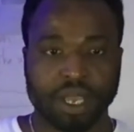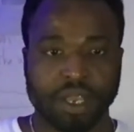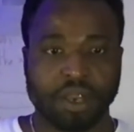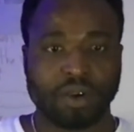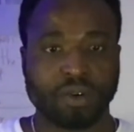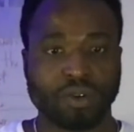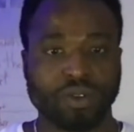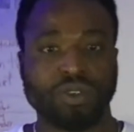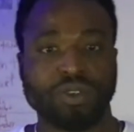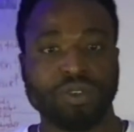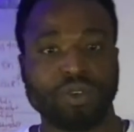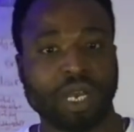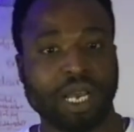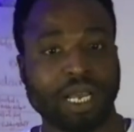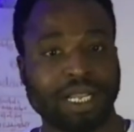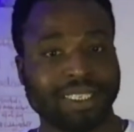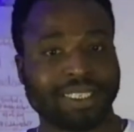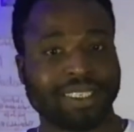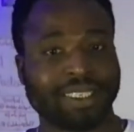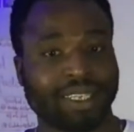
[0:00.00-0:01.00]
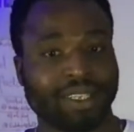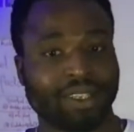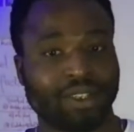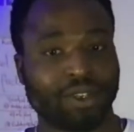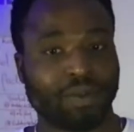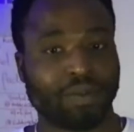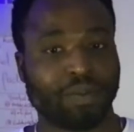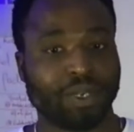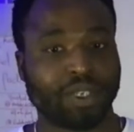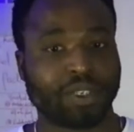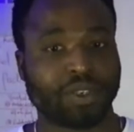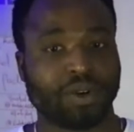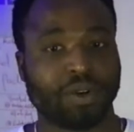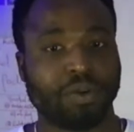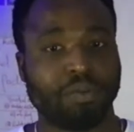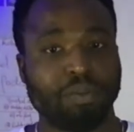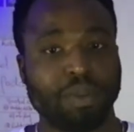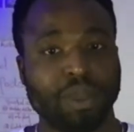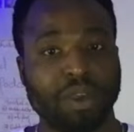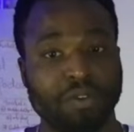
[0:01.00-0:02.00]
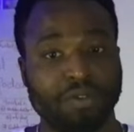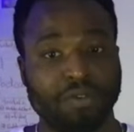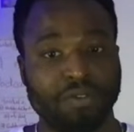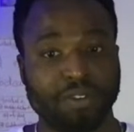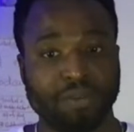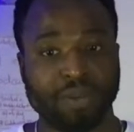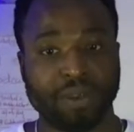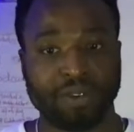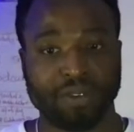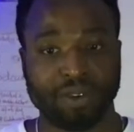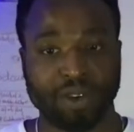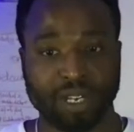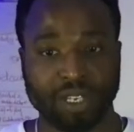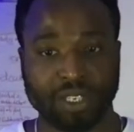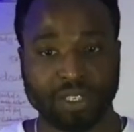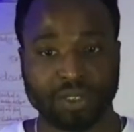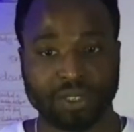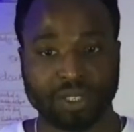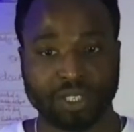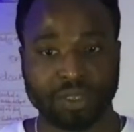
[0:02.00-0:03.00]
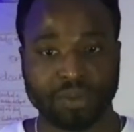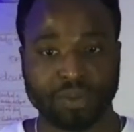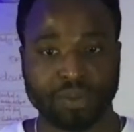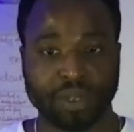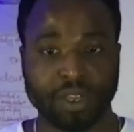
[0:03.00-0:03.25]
could you answer topics on male-female relationship?